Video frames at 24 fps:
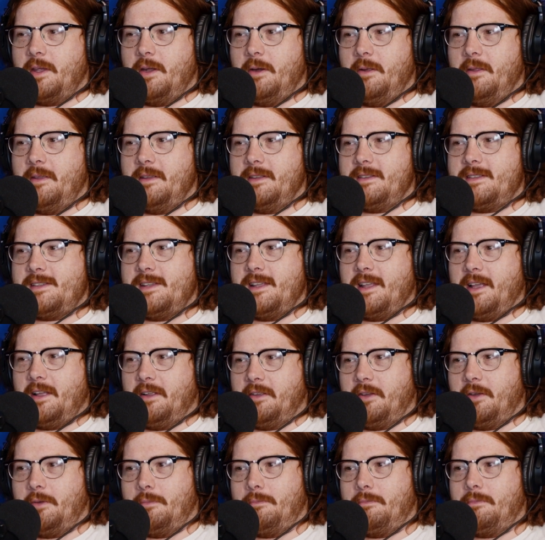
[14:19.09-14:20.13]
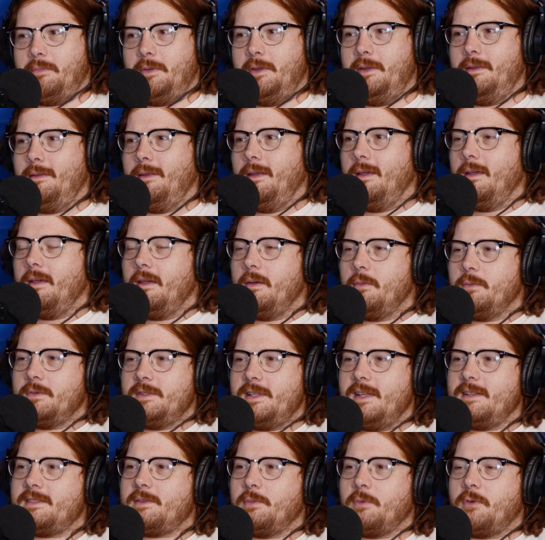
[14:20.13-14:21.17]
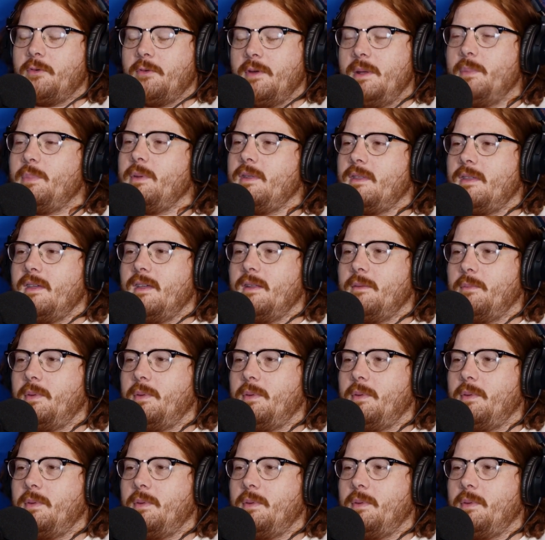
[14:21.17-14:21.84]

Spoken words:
They'd see like wasn't that some creepy thing?